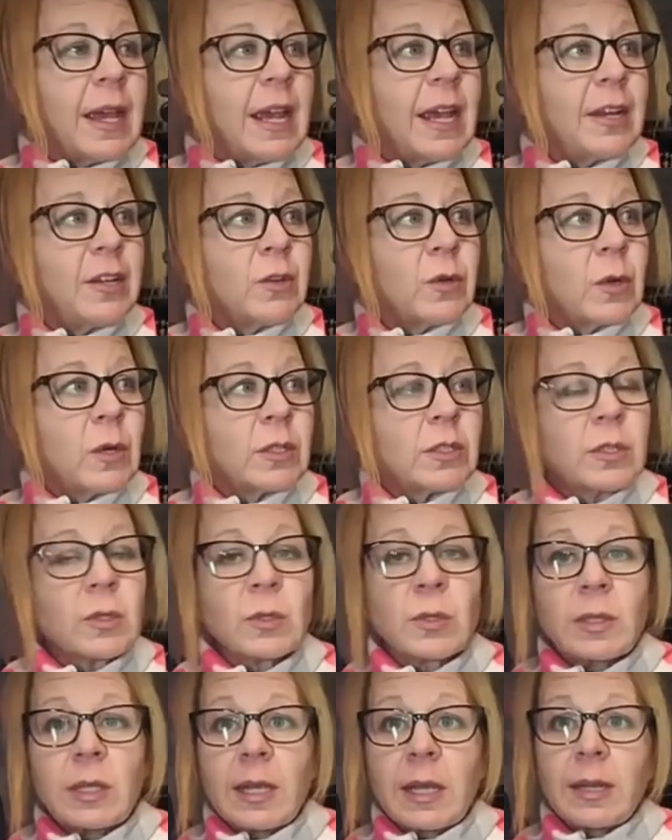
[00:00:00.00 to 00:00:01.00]
and you're also
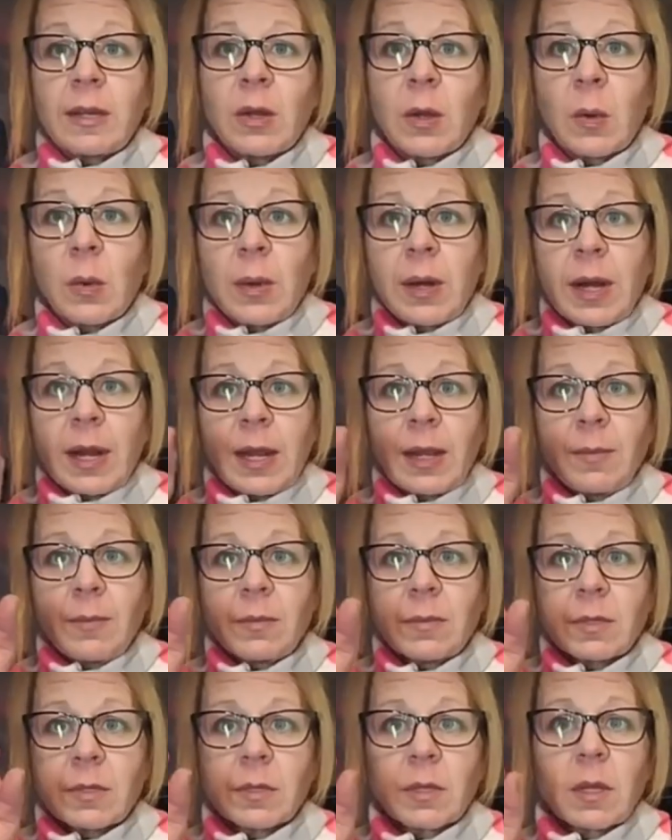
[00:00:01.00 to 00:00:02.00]
seeing note
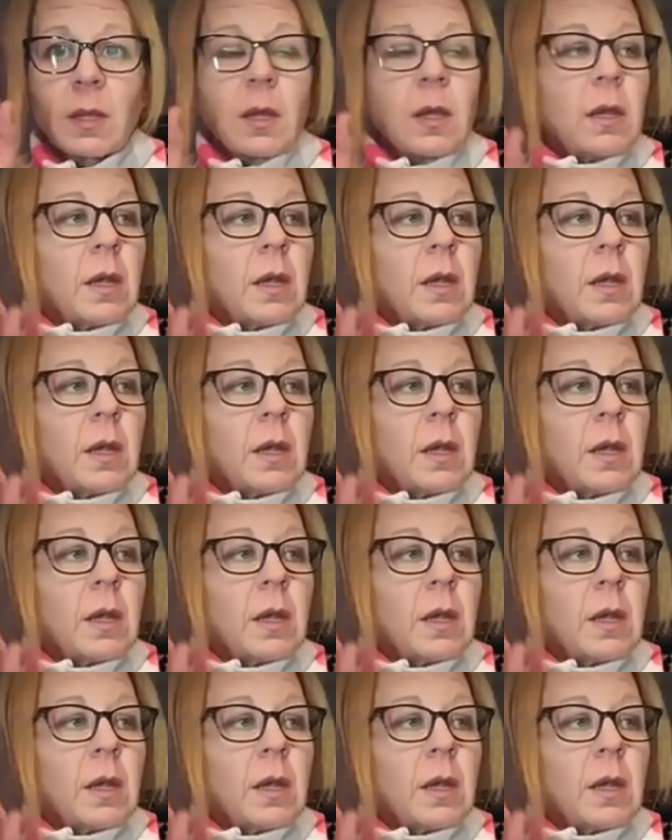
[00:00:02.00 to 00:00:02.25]
names,